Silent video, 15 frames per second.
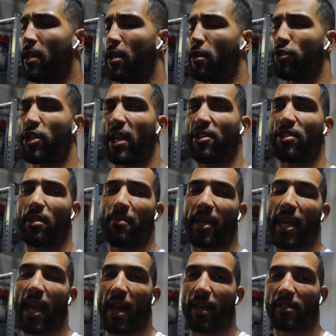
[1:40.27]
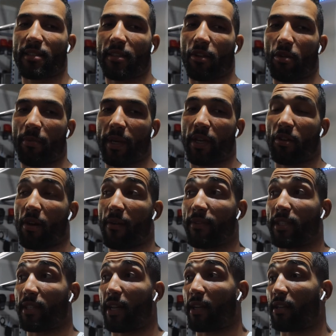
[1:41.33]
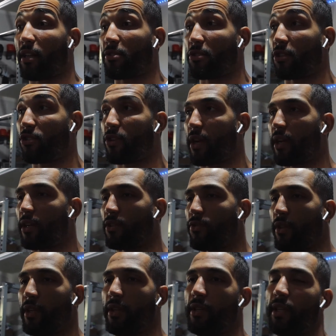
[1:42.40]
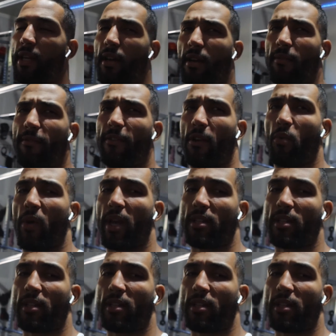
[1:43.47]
changing the mechanics a little bit, or obviously like cluster training is really a fun way